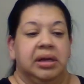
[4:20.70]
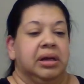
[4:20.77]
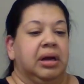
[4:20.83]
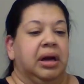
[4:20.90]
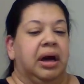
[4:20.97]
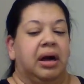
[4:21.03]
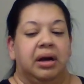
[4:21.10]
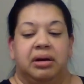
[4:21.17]

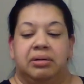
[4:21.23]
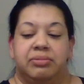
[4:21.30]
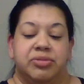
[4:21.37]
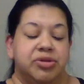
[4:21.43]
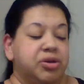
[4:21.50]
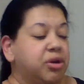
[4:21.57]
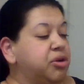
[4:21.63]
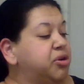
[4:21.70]
So you
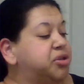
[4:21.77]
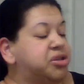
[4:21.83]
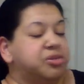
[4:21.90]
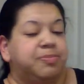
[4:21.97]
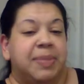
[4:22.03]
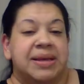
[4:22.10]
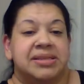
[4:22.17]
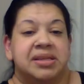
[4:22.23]
just basically
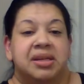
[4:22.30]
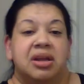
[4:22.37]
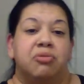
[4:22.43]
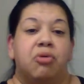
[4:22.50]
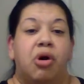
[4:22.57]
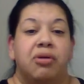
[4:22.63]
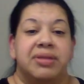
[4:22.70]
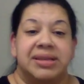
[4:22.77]
roll the
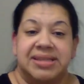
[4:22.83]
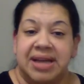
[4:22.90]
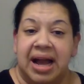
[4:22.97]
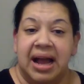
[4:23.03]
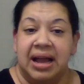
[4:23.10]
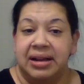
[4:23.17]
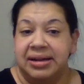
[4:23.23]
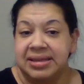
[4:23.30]
die. Let's
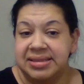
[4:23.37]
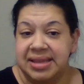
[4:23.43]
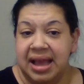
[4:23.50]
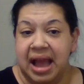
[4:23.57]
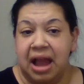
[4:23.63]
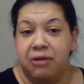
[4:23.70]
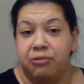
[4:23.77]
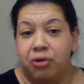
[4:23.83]
say I
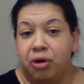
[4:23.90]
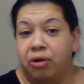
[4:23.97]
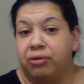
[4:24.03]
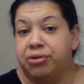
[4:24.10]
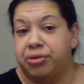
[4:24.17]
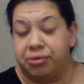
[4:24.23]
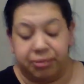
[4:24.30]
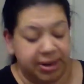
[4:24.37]
roll
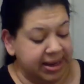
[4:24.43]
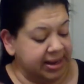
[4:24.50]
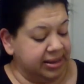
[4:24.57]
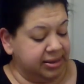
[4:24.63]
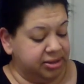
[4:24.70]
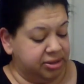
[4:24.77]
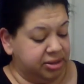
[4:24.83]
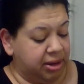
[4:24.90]
3. So
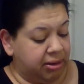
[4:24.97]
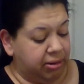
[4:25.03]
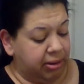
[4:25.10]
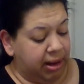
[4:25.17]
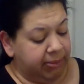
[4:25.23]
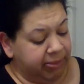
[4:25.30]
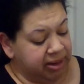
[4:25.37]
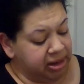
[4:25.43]
I'm going to
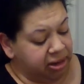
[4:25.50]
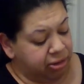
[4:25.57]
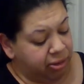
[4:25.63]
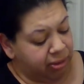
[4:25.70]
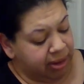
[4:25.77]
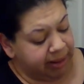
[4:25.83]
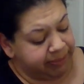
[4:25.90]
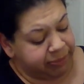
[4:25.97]
go up
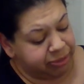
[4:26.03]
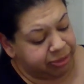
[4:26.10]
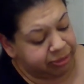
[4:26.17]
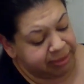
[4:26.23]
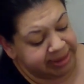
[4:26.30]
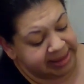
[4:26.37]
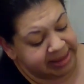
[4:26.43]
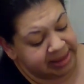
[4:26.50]
3
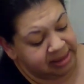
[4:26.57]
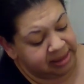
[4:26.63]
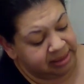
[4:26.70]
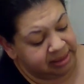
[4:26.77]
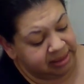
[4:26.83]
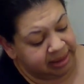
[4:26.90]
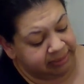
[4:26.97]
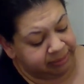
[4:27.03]

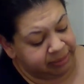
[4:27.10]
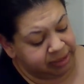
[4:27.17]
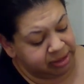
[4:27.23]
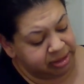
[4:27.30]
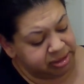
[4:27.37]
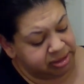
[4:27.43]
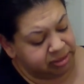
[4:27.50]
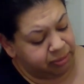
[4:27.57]
numbers.
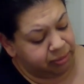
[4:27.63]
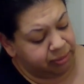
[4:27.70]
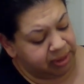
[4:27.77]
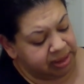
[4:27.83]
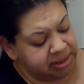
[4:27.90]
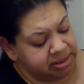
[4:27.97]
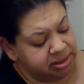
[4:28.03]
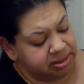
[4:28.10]
1,
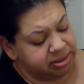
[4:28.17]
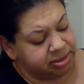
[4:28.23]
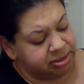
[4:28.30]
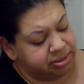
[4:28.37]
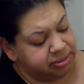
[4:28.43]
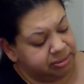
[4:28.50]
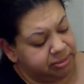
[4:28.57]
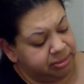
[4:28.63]
2,
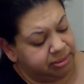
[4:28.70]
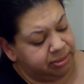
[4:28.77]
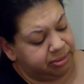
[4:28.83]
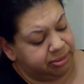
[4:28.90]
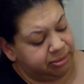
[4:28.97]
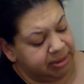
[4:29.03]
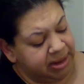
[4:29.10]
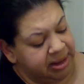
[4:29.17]
3.
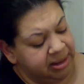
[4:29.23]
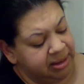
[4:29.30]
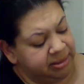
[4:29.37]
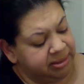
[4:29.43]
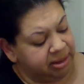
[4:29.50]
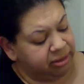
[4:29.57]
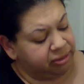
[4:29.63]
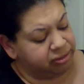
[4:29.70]
There goes
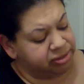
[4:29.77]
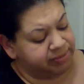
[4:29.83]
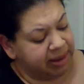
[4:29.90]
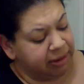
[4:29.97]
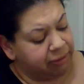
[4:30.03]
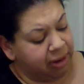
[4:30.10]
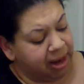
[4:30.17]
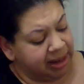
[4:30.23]
my
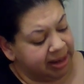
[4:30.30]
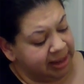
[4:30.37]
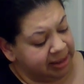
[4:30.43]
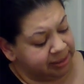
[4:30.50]
rocket.